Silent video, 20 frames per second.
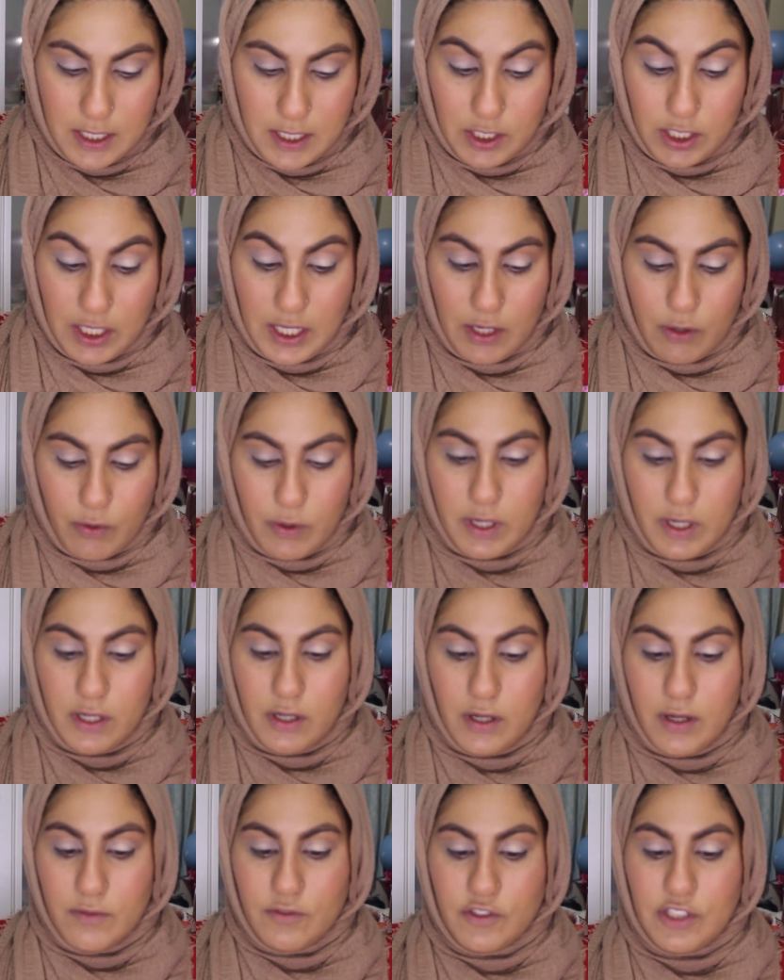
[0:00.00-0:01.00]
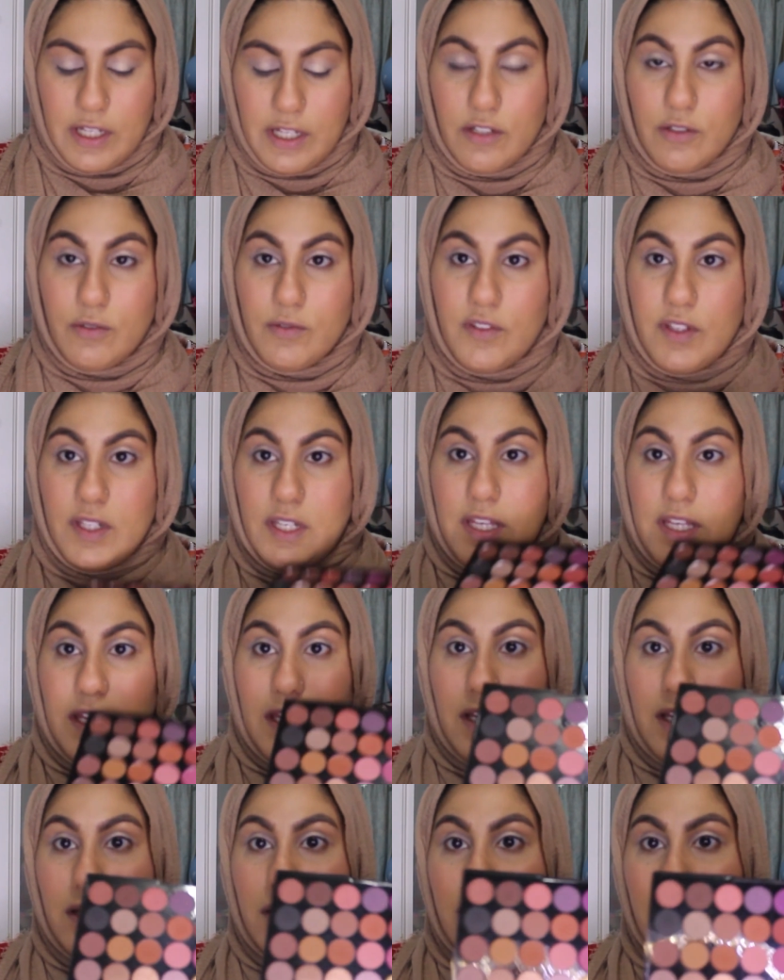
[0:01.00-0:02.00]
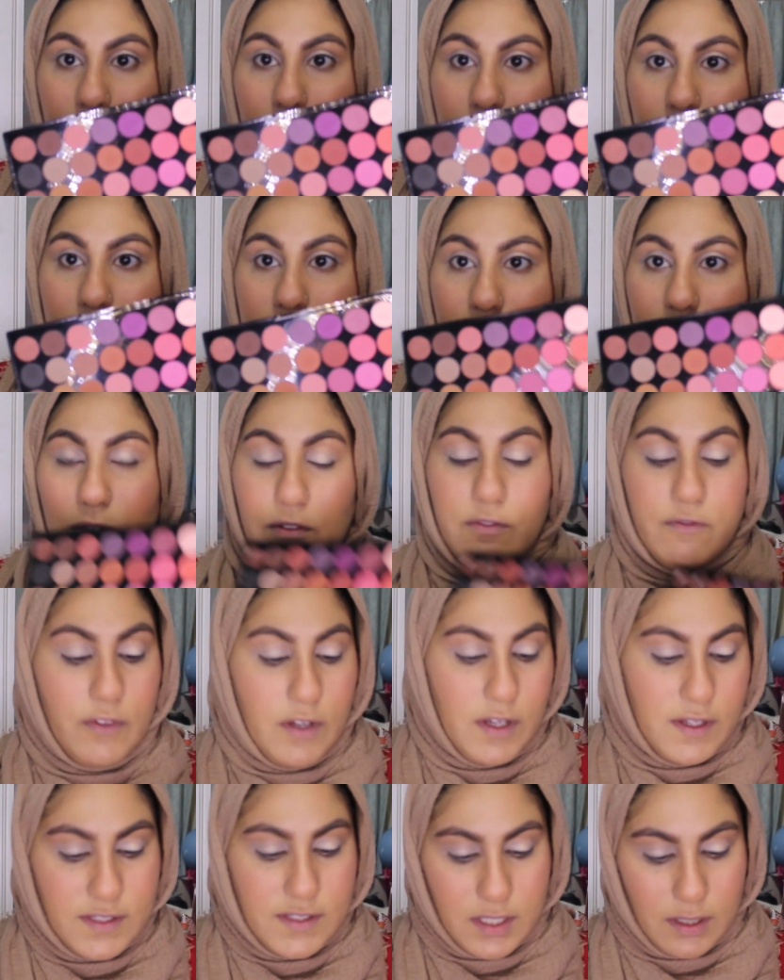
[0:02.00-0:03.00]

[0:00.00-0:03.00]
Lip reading: You get quite a lot of shadows in here. So first